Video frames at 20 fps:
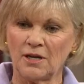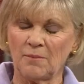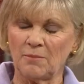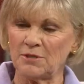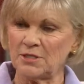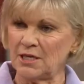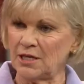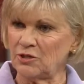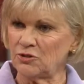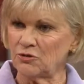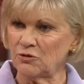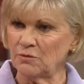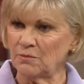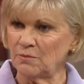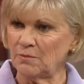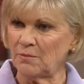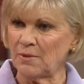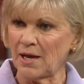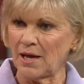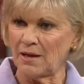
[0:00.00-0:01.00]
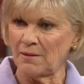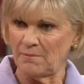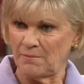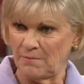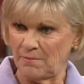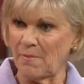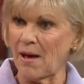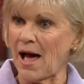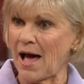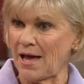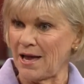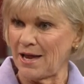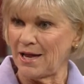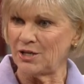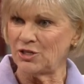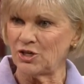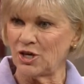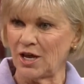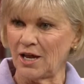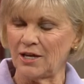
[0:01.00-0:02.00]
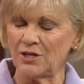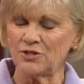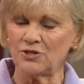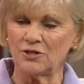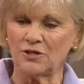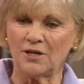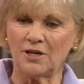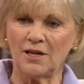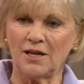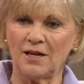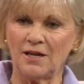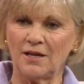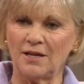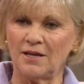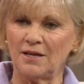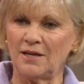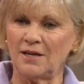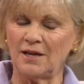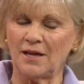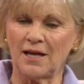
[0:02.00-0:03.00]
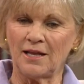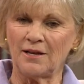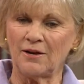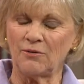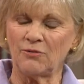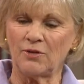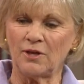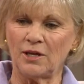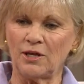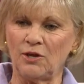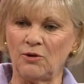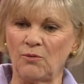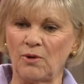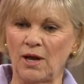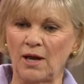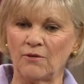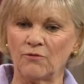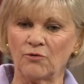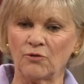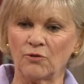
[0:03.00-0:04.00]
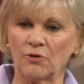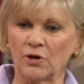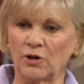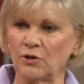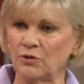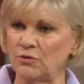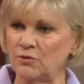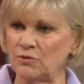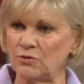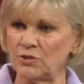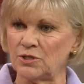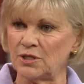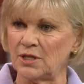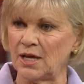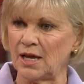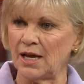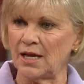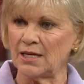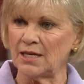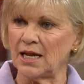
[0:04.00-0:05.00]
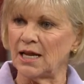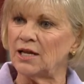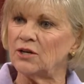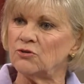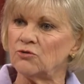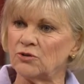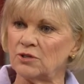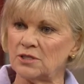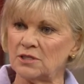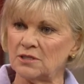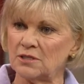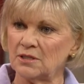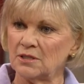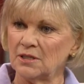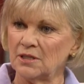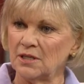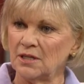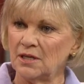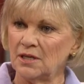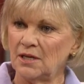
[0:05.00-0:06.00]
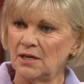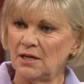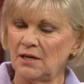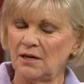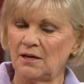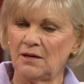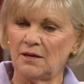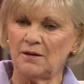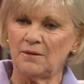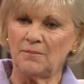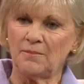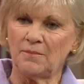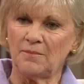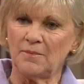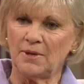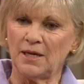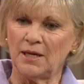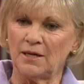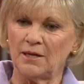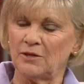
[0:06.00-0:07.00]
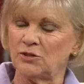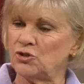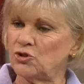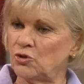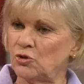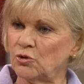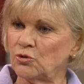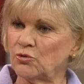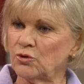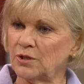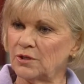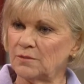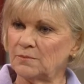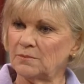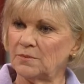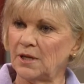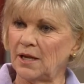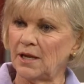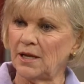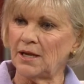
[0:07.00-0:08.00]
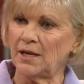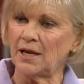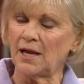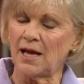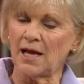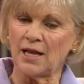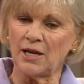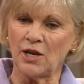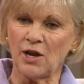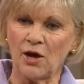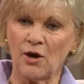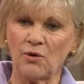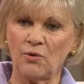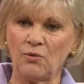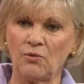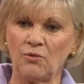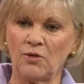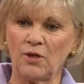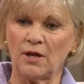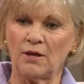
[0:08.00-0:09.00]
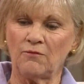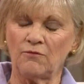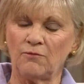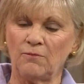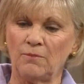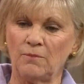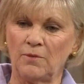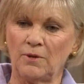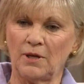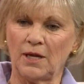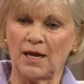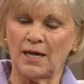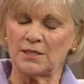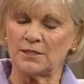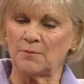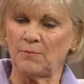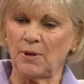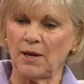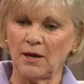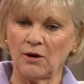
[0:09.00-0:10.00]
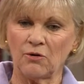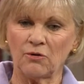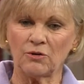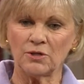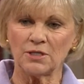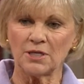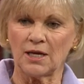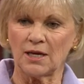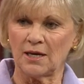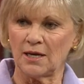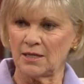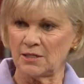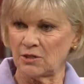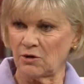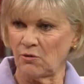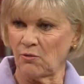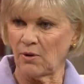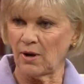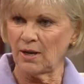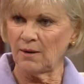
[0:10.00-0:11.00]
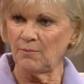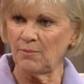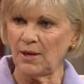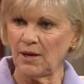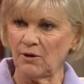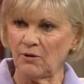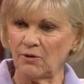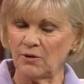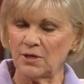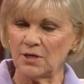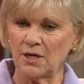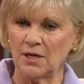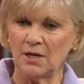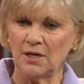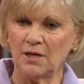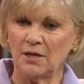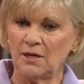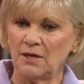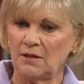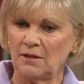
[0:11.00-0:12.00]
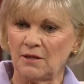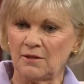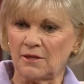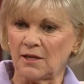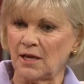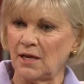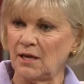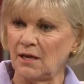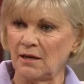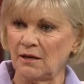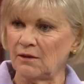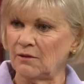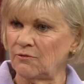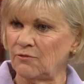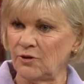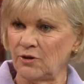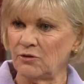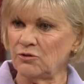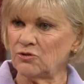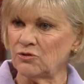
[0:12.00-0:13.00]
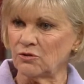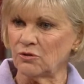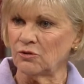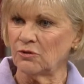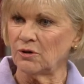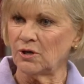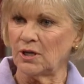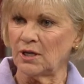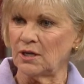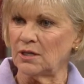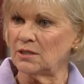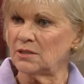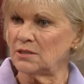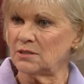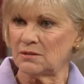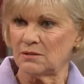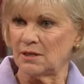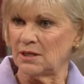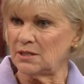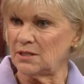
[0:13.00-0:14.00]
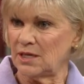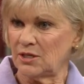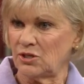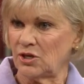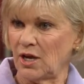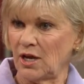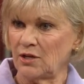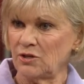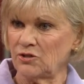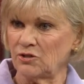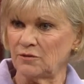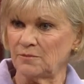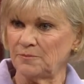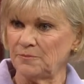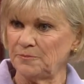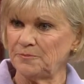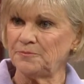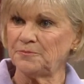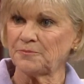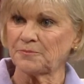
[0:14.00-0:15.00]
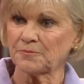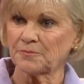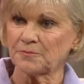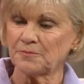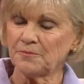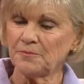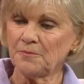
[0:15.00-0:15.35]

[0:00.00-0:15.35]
I'm a teacher by education, and I don't think you ever lose that interest in children. And I know that as a parent and as a grandparent, that the key to the future is education. Yeah.